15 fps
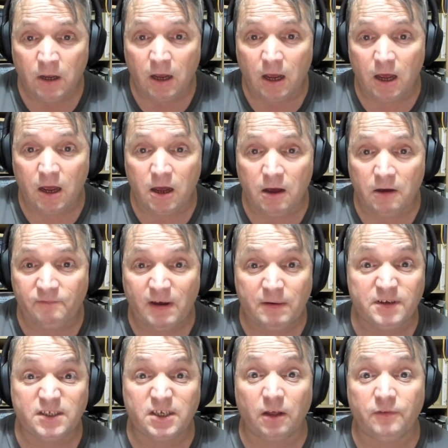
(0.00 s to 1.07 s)

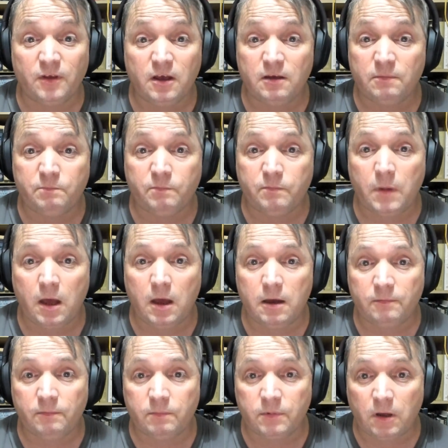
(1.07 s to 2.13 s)
various other
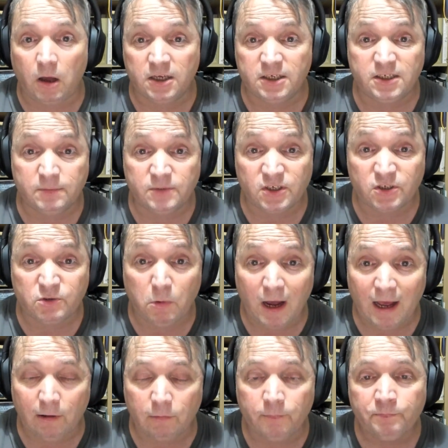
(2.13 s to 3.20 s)
items as
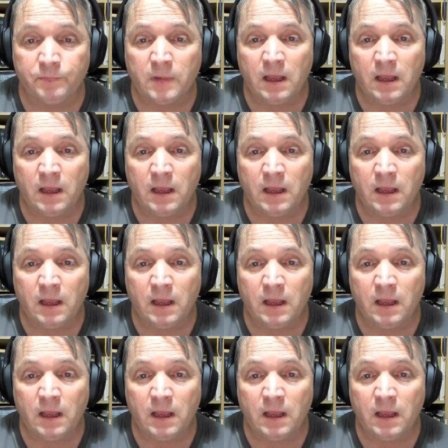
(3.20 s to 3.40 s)
well.